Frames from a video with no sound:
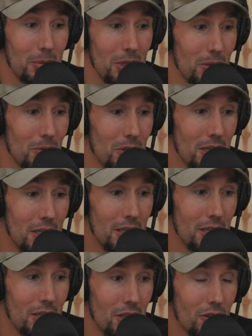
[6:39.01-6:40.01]
I mean,
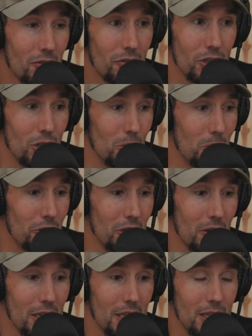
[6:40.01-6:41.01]
for you, was there
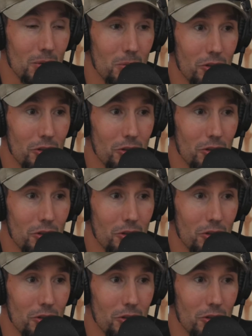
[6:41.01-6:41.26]
any